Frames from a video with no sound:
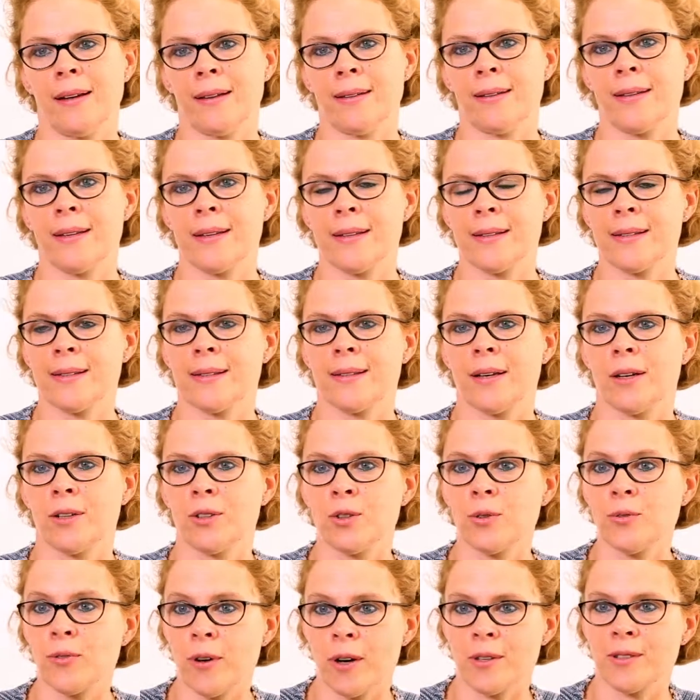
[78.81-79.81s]
this
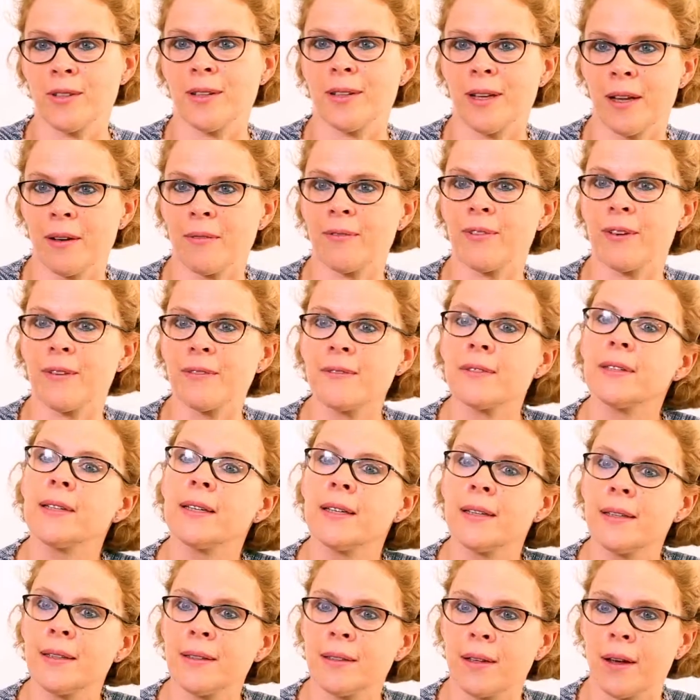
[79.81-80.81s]

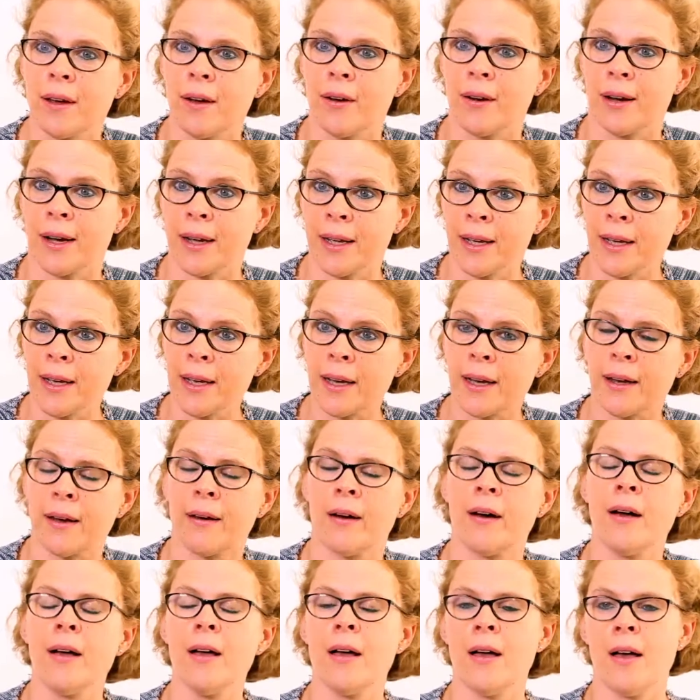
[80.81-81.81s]
2015
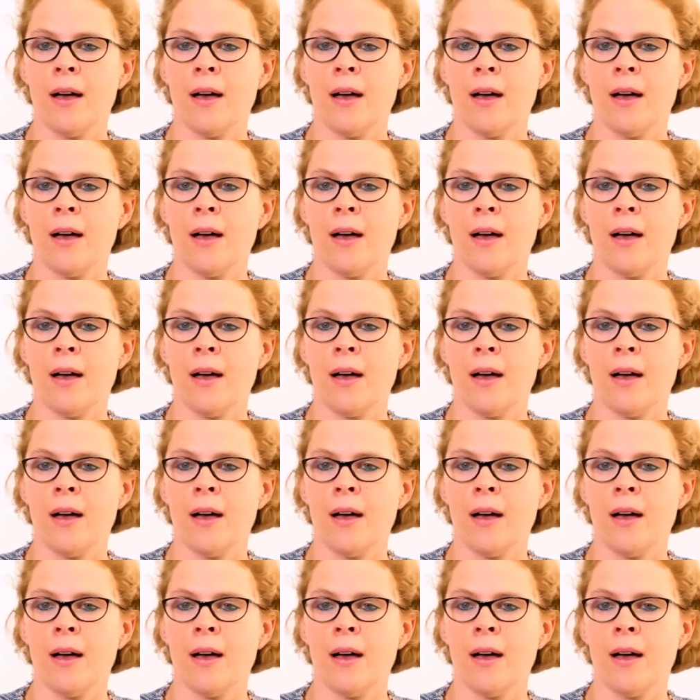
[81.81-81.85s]
RIR